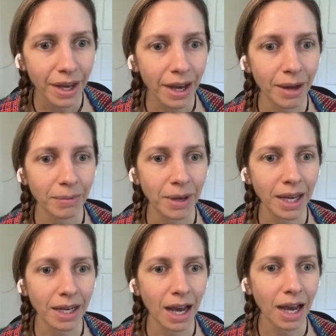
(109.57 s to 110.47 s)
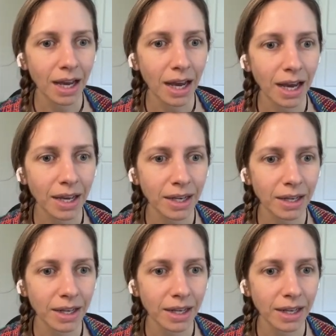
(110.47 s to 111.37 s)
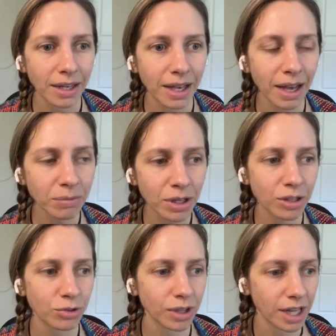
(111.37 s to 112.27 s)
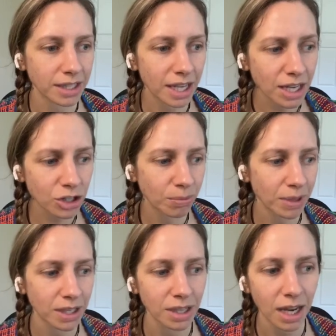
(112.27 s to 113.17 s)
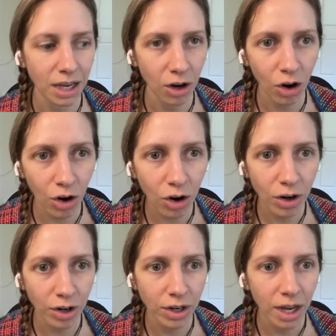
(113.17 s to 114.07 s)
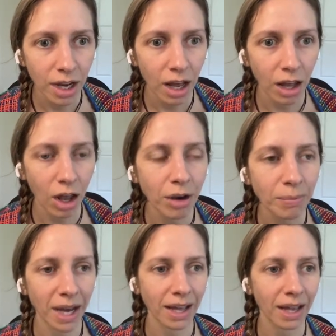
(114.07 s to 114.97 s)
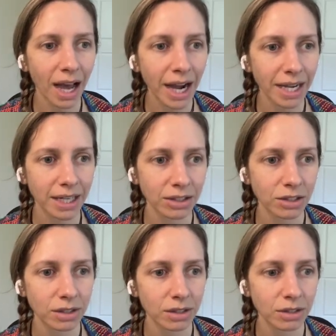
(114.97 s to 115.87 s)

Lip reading: And I came to this realization because I had heard a lot of my clients